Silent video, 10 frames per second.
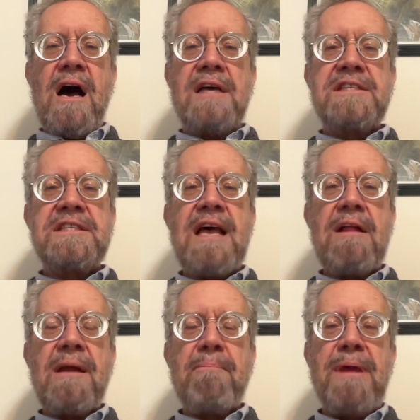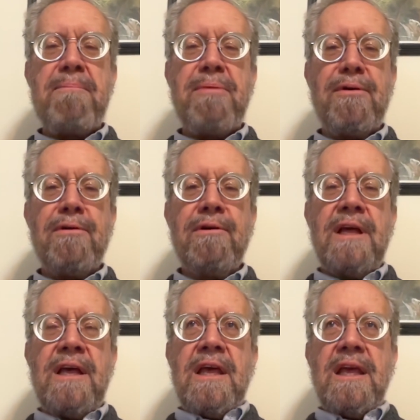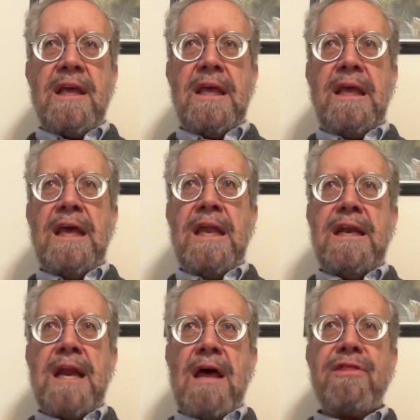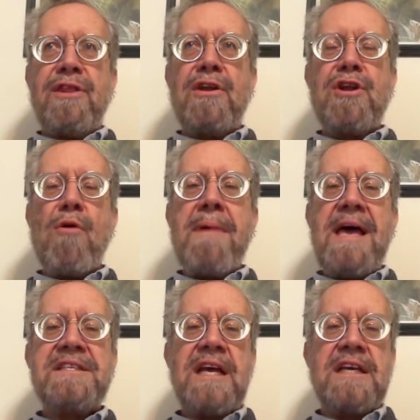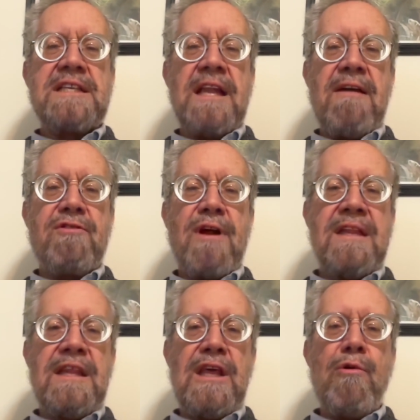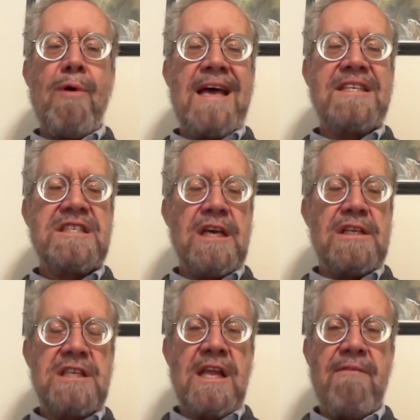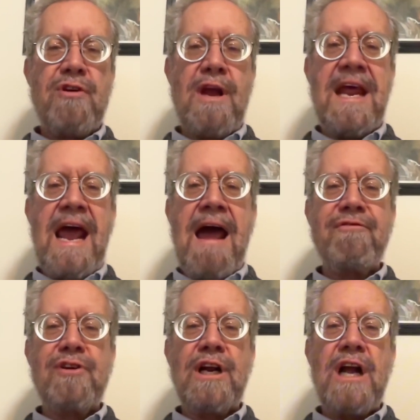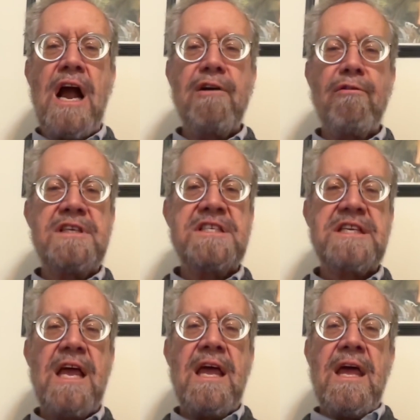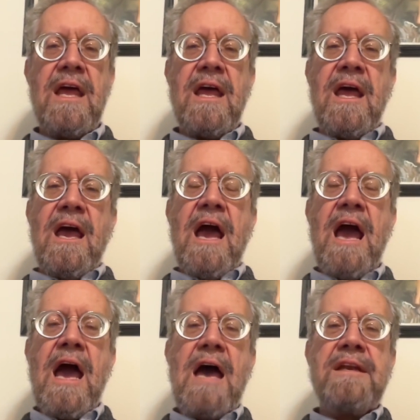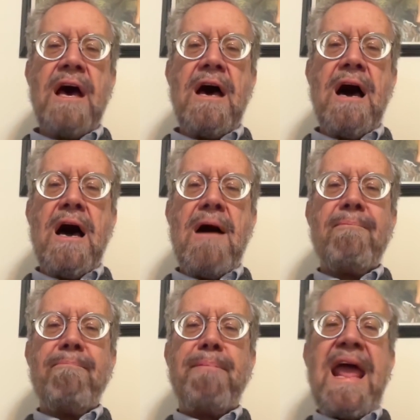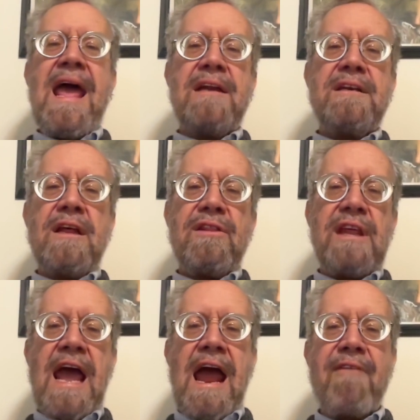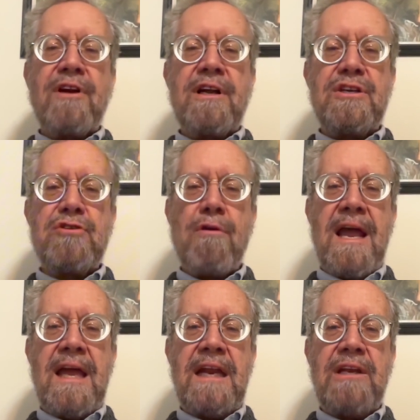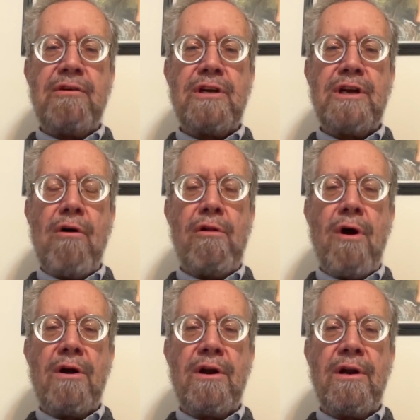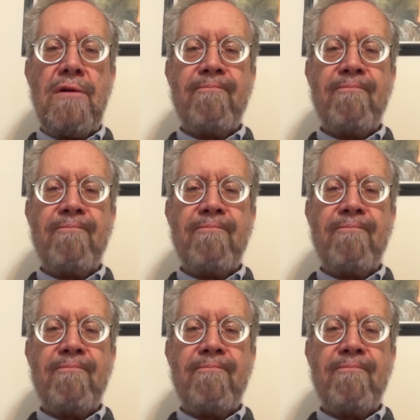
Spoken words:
selling people in the domestic slave trade, the U.S. slave trade, after Congress had banned the African trade, and you could no longer